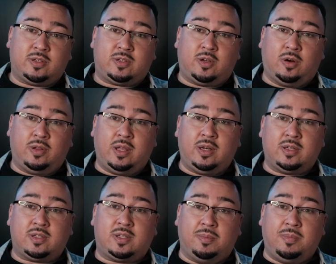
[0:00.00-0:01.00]
Sterling
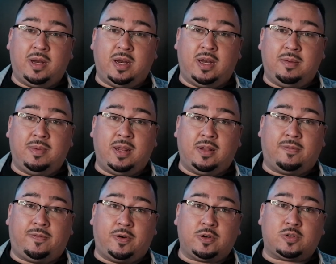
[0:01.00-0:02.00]
submitted him in the
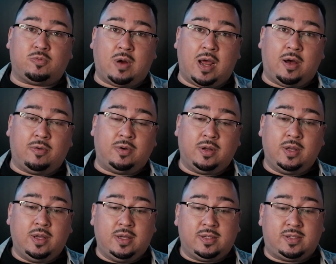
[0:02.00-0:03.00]
first round.
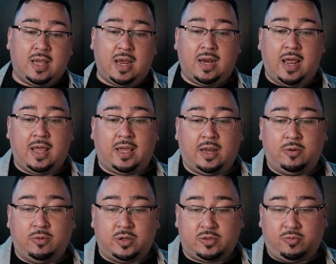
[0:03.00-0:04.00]
Sandhagen,
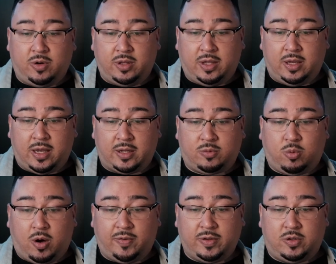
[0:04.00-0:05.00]
who is really at
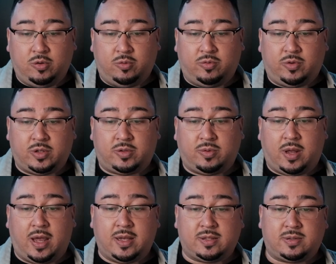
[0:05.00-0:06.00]
12-2, just
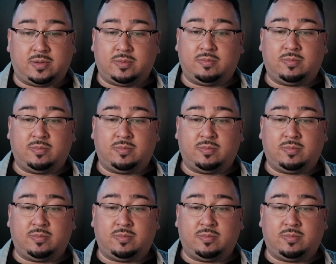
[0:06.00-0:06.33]
has,